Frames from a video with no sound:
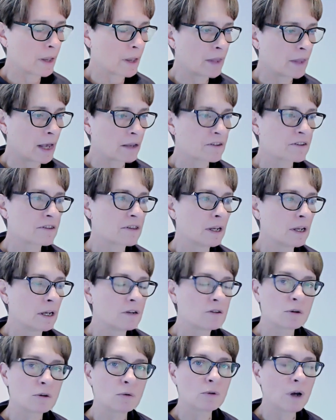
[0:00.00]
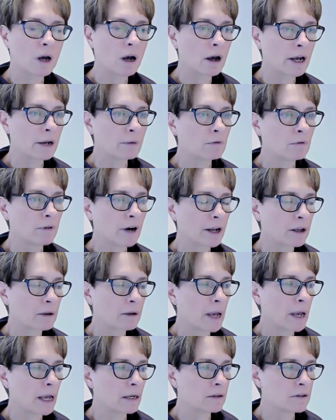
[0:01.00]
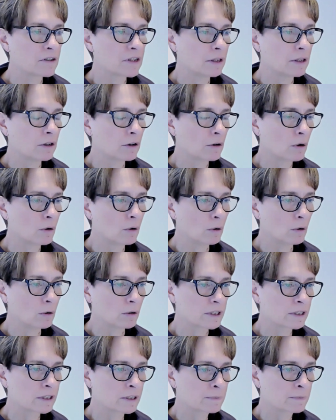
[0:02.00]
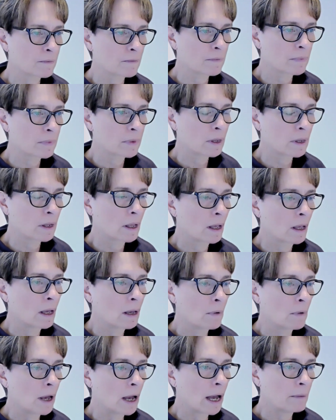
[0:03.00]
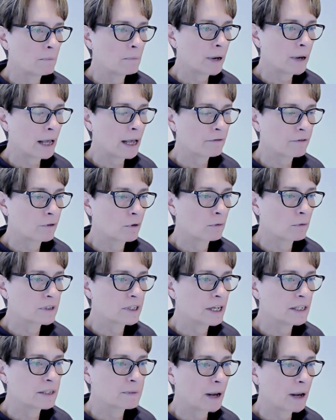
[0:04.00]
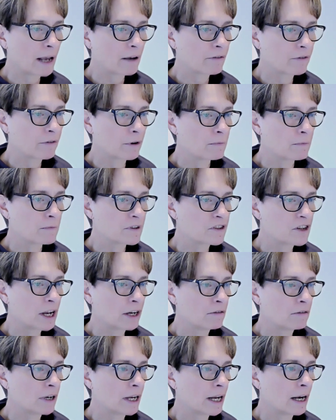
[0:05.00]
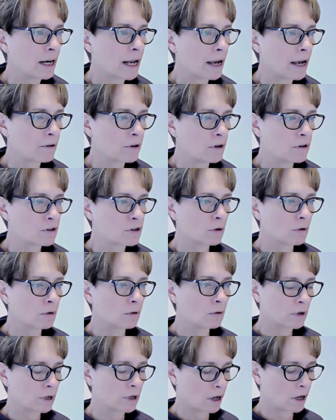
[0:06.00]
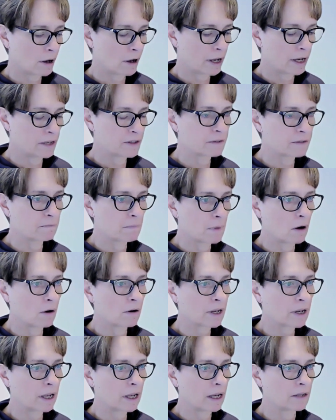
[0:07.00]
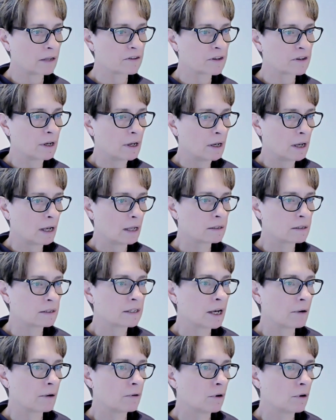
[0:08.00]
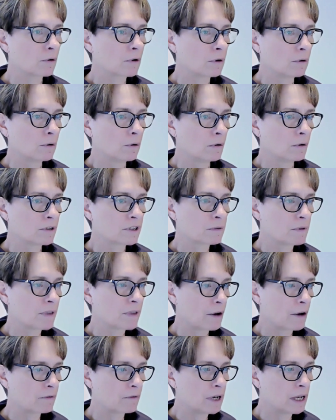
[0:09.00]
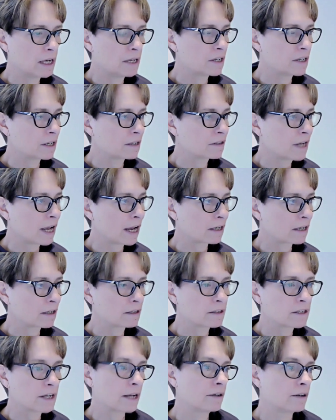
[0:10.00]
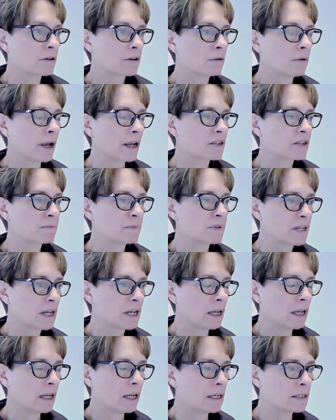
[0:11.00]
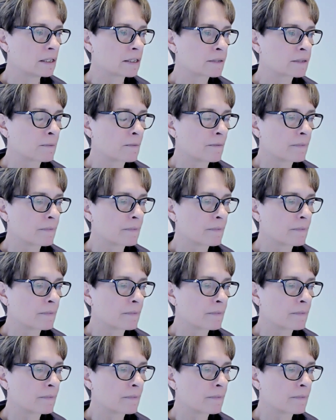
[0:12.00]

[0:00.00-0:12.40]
and that's the tool that I will recommend in the course. And these platforms generally allow you to organise, market, and sell your course without needing technical expertise.